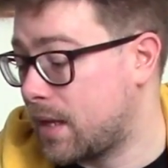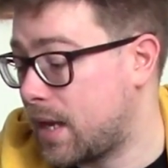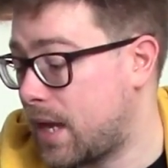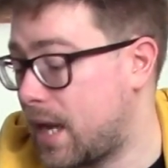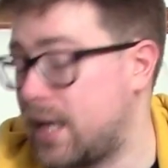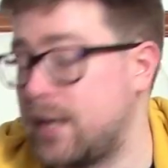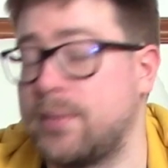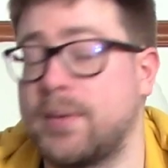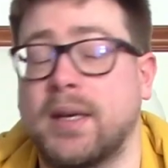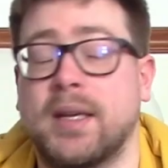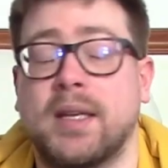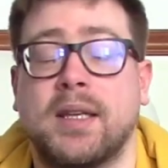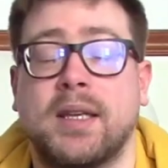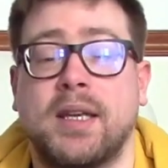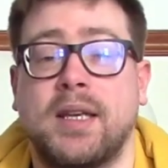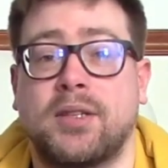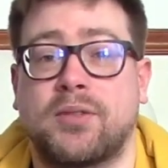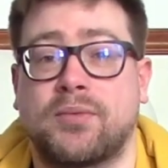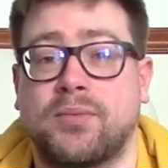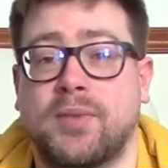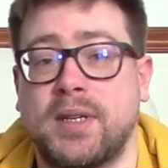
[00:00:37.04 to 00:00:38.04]
Anyway,
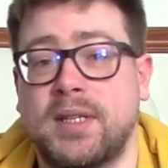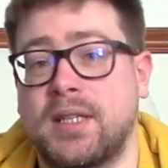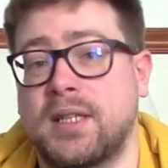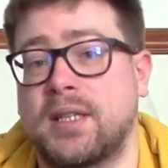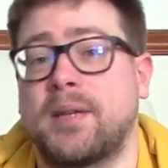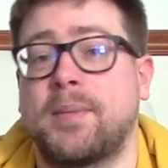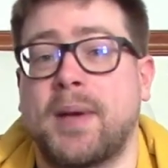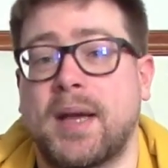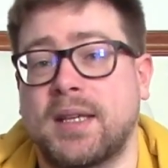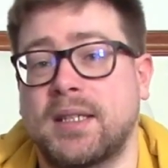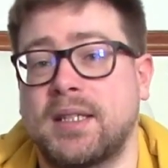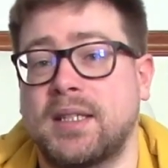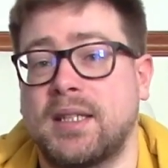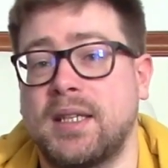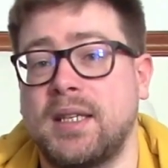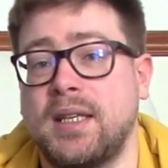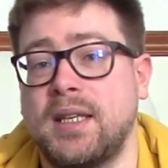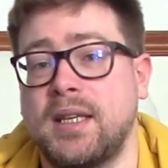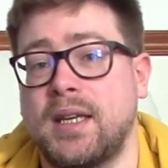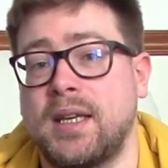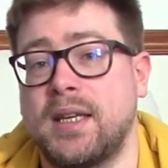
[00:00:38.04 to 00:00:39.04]
its rated
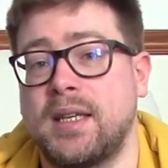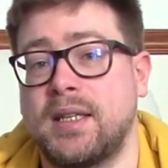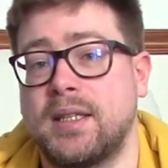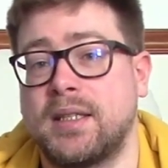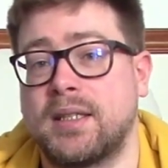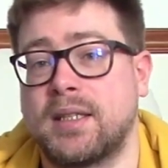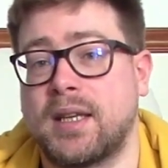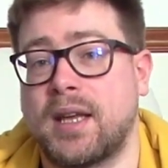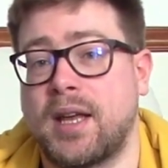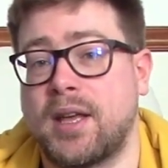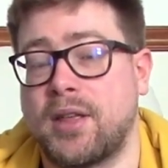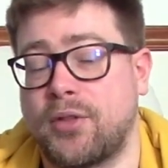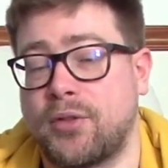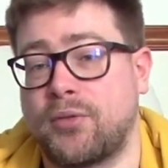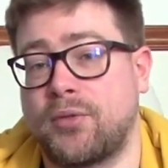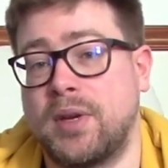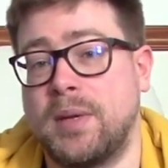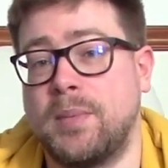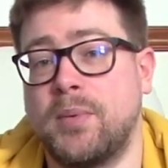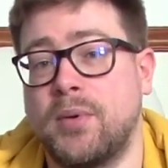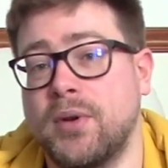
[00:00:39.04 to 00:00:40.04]
capacity is
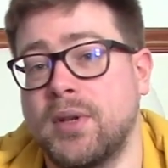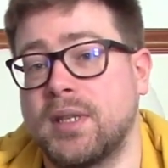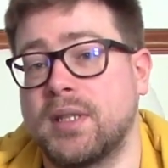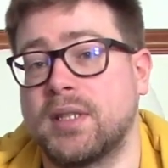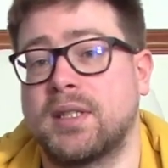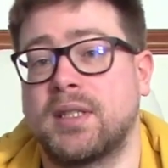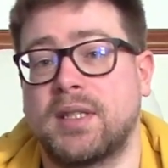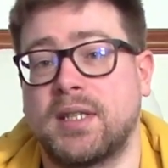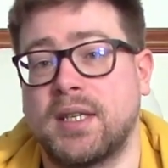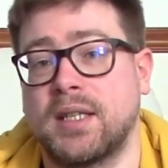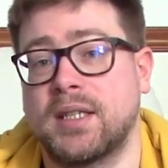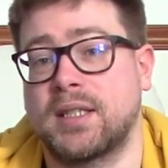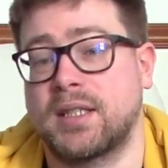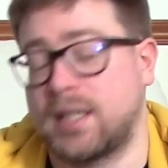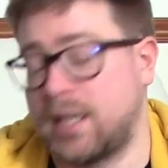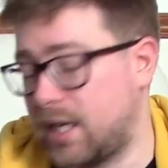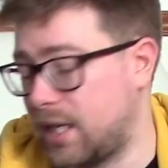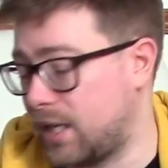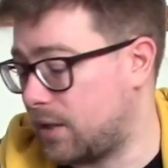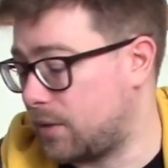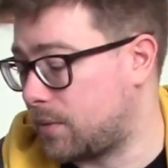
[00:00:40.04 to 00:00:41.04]
3.6
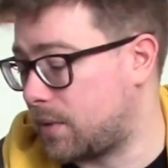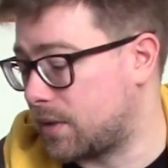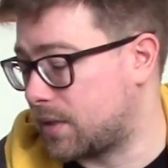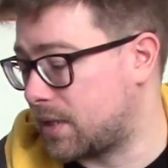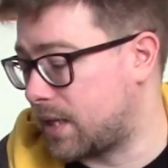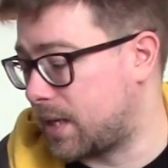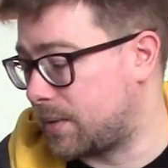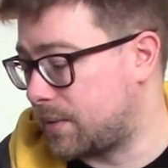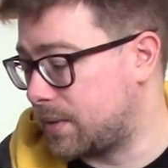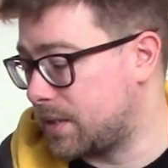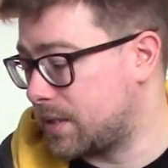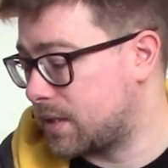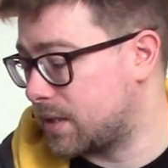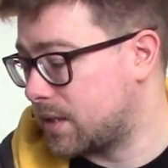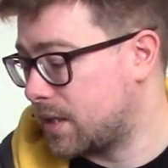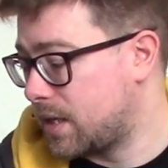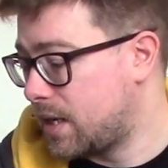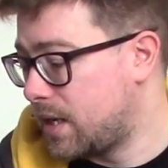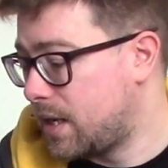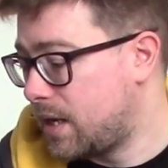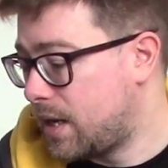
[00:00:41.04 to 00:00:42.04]
kilowatt hours.